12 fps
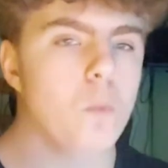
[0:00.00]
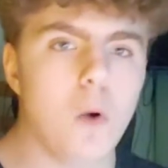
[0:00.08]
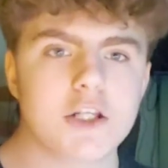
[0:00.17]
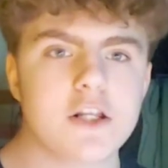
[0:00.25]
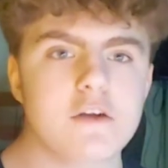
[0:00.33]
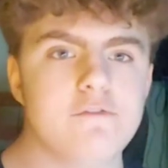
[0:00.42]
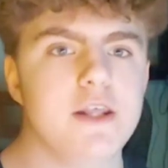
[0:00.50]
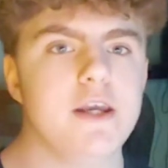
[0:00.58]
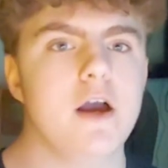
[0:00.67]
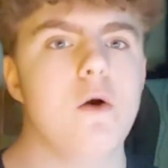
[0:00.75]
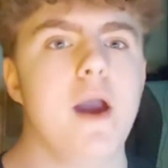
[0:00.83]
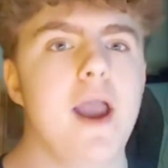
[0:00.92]
watched the
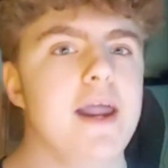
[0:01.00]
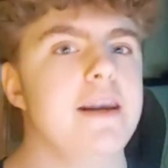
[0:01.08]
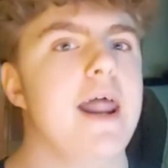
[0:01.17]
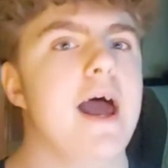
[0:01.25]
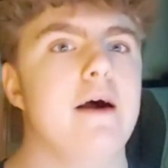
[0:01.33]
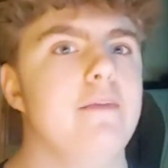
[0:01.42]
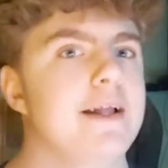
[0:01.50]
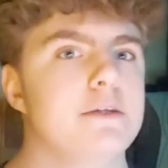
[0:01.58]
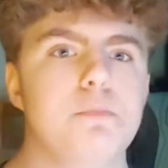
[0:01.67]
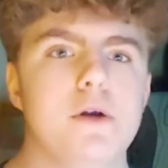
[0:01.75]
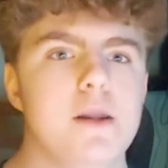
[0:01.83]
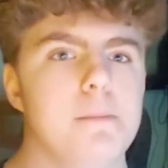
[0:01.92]
video, and now that's
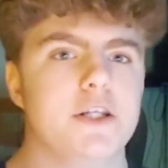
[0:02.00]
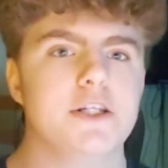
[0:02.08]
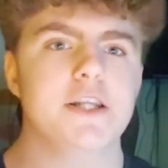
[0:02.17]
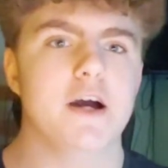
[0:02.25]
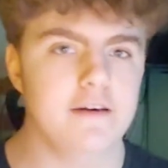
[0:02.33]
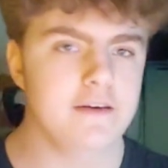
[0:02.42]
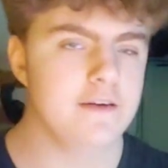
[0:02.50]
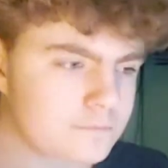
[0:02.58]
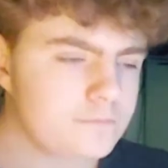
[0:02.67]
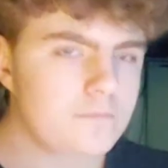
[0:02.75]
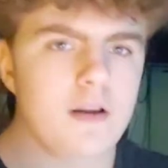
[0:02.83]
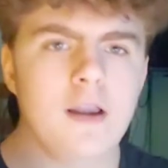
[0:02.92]
pretty much done.
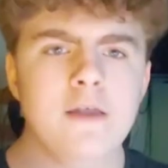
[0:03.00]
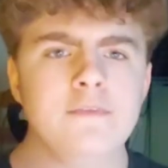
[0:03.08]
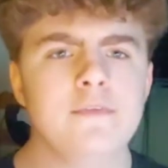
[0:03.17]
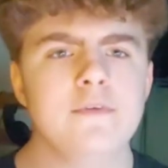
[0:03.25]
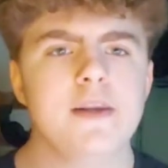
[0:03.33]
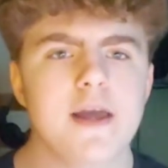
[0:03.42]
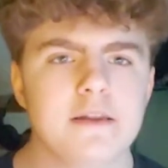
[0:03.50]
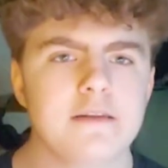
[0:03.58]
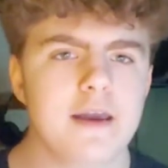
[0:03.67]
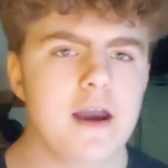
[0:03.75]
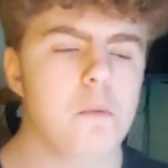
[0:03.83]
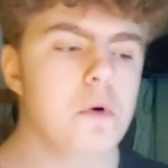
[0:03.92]
And then the next
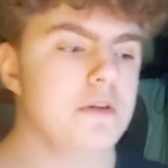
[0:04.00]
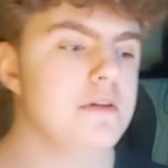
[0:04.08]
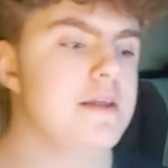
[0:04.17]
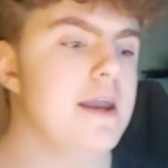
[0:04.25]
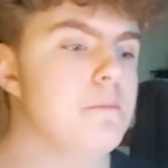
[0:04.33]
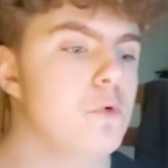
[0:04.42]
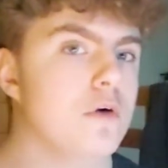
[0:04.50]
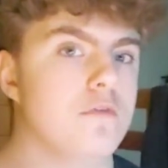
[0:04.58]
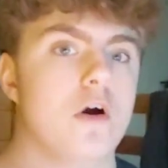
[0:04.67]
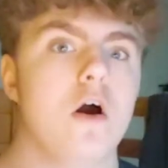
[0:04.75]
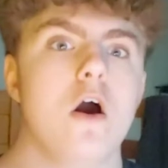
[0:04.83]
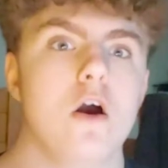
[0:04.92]
day I wanted to take more of
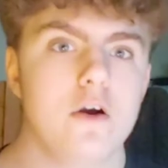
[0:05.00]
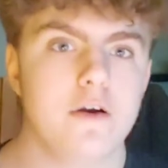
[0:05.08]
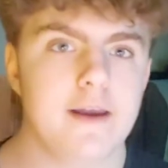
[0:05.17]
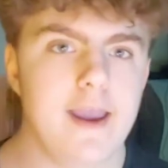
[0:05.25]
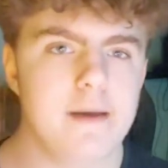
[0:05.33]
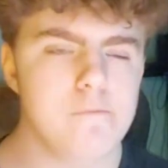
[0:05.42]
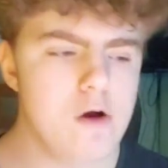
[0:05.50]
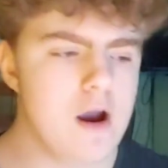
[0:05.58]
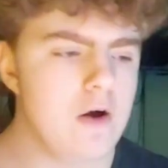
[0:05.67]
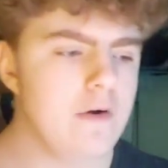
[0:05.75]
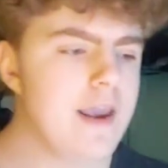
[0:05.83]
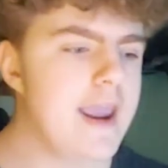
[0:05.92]
a horror game
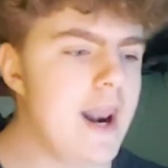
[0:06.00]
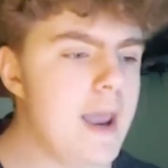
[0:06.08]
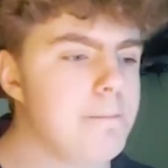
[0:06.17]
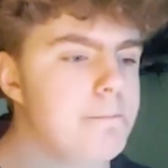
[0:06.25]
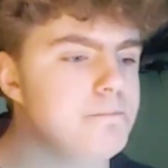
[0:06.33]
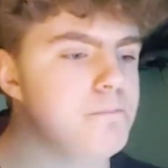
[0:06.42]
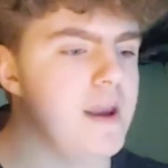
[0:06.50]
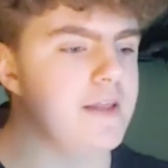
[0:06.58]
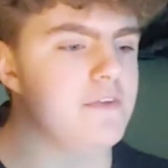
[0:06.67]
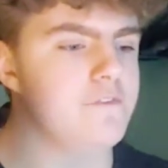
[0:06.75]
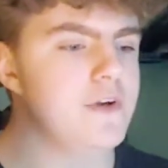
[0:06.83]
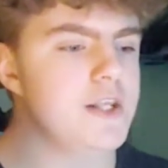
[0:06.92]
route, and I
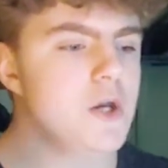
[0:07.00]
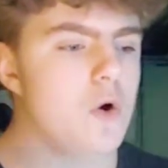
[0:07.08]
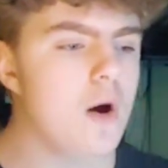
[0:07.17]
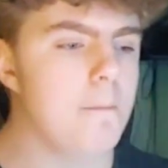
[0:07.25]
made the video